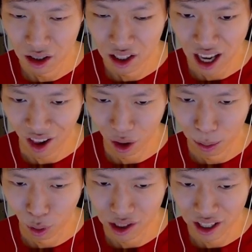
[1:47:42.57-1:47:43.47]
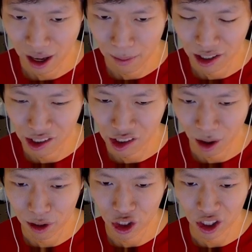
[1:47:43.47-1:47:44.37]
Teleport to them and
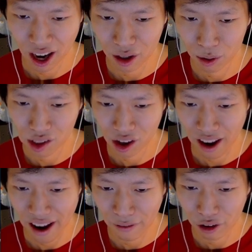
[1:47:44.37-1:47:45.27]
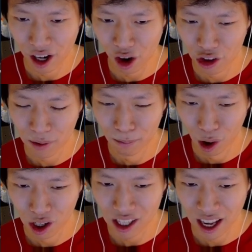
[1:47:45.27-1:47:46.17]
summon shadows on every other
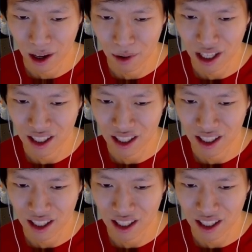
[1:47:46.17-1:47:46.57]
marked enemy.